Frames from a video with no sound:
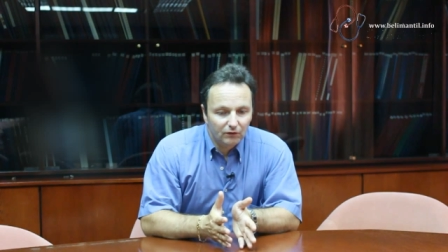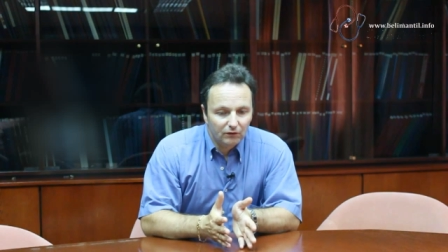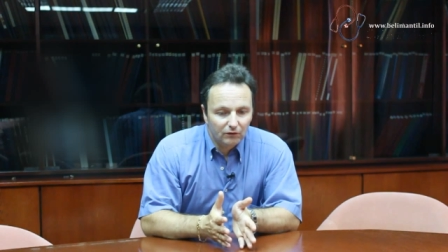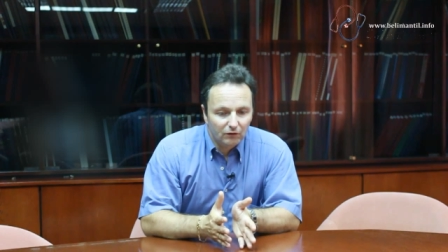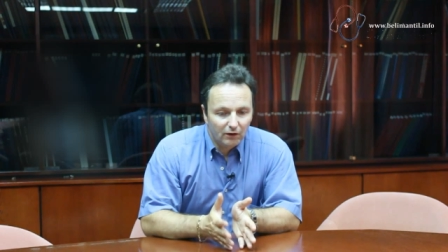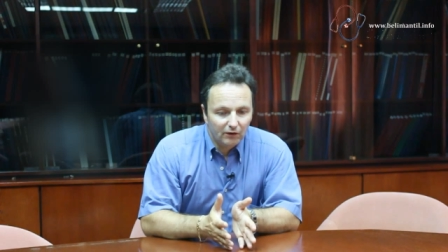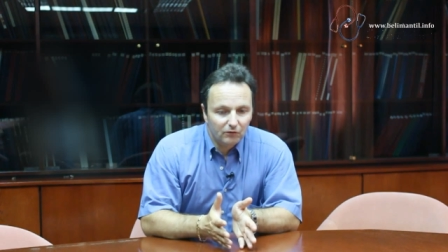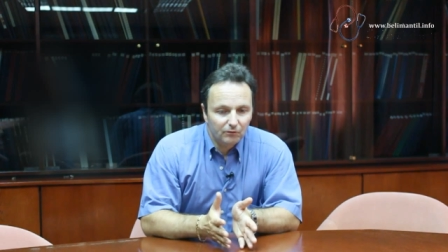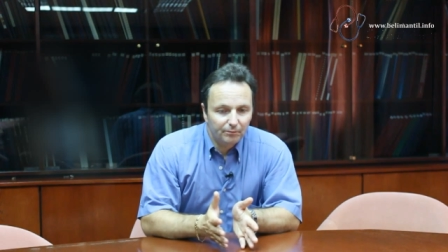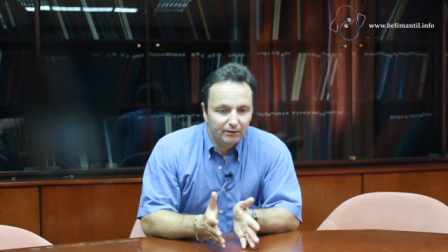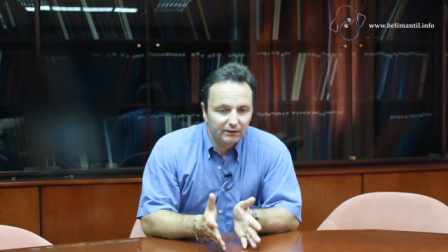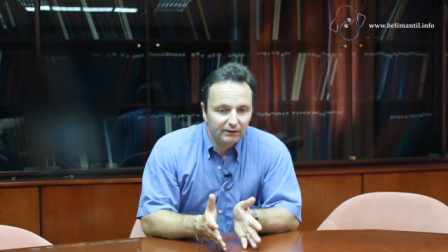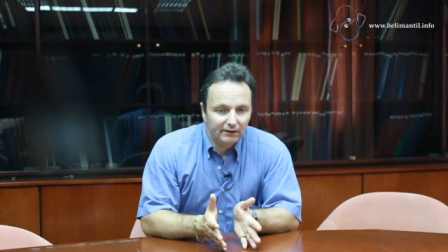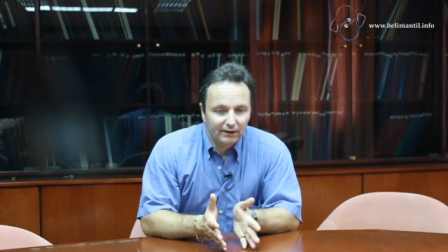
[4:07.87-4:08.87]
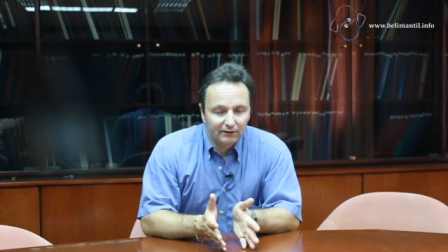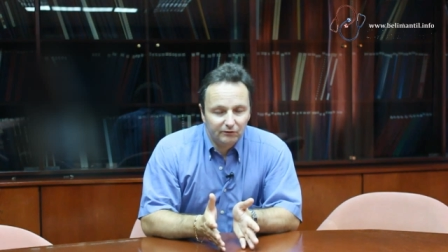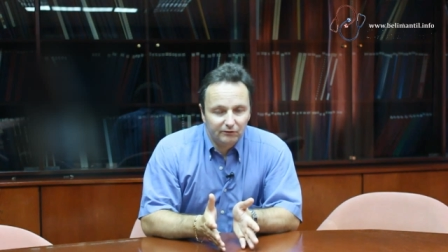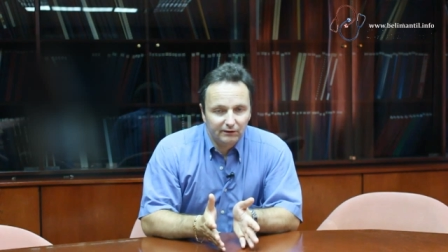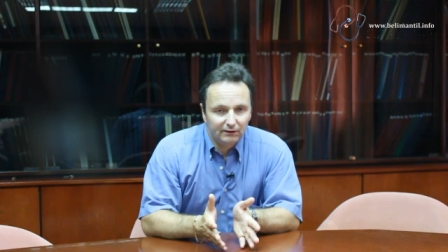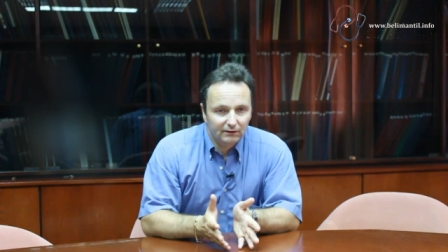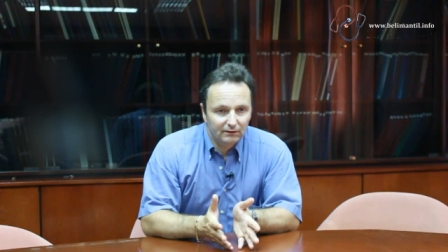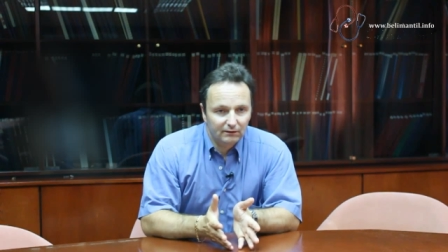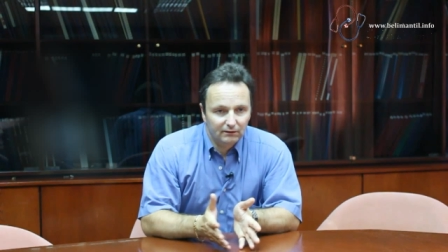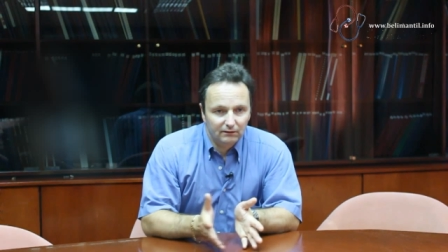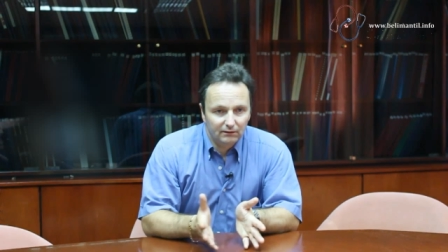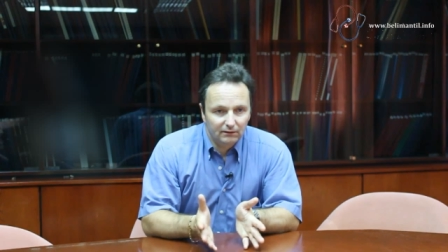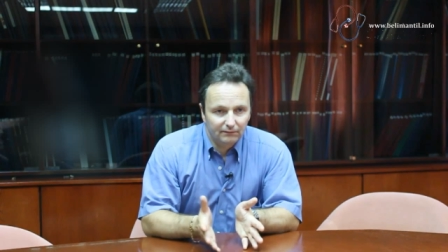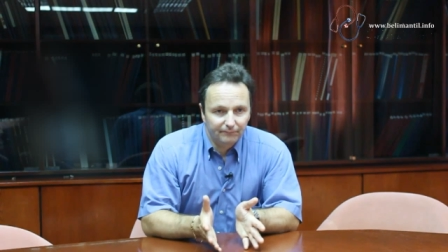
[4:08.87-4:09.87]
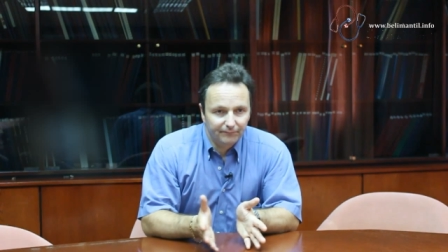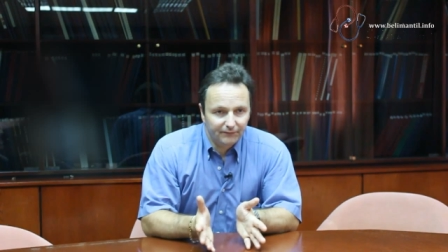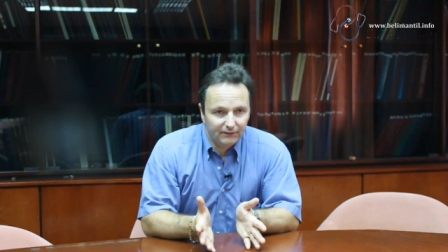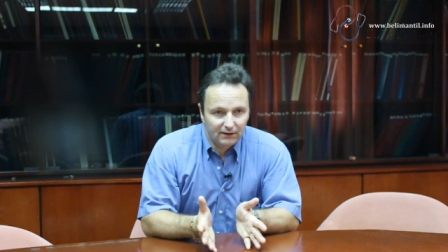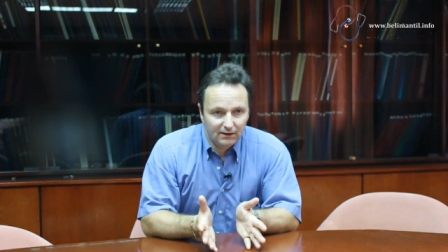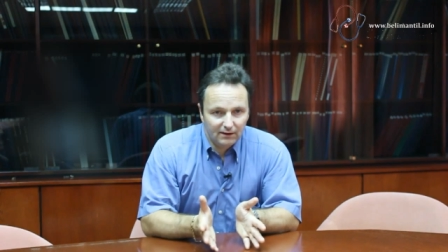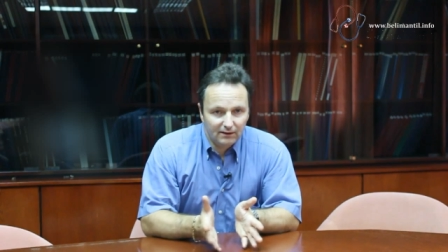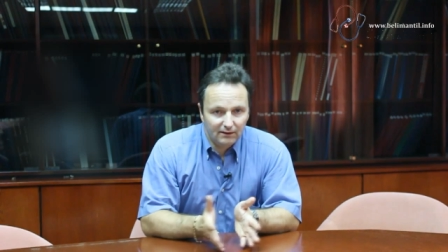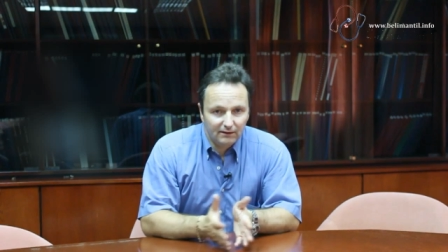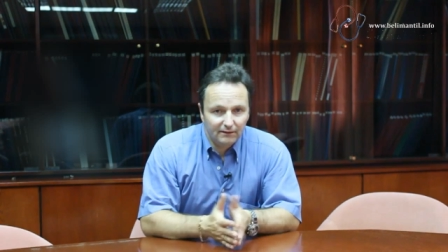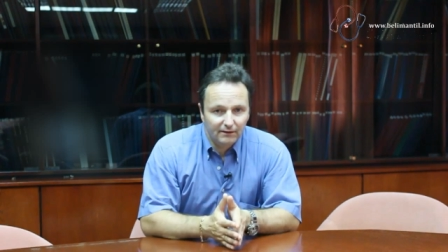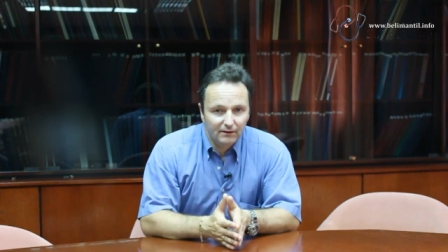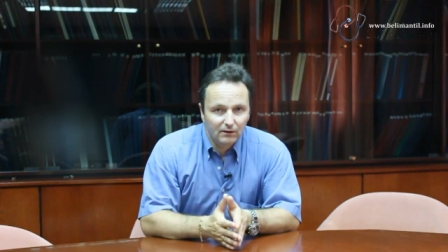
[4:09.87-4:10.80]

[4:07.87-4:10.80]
neuropediatric care.